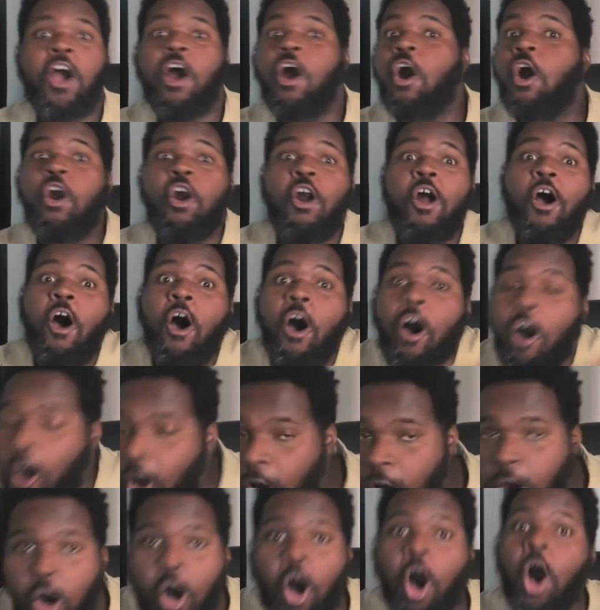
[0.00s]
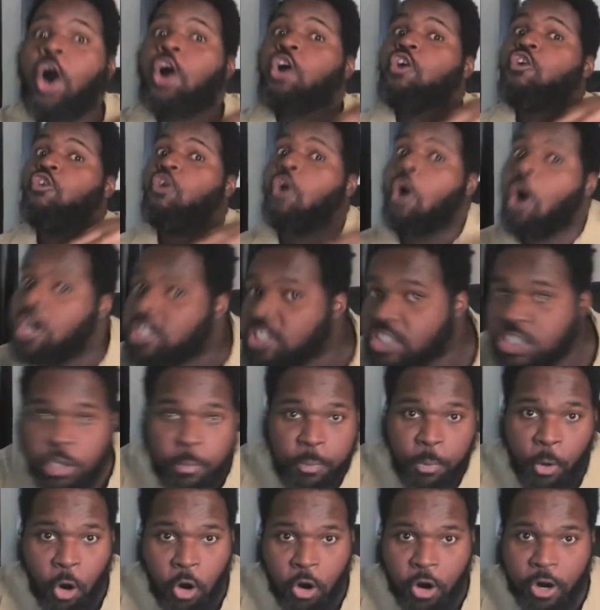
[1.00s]
are all across the
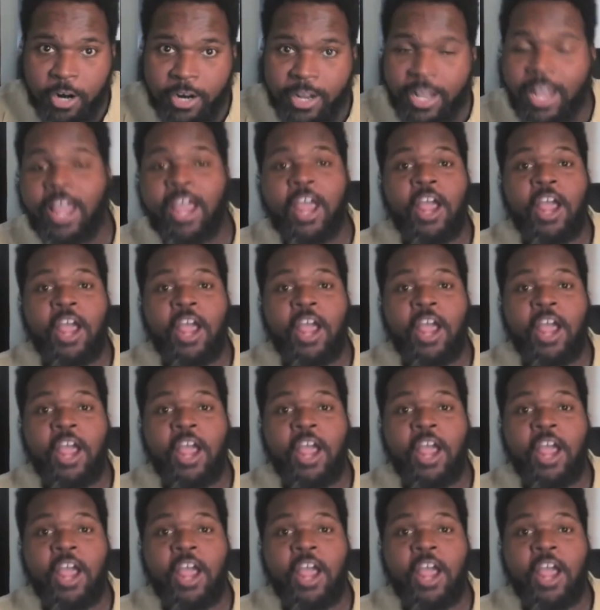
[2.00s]
board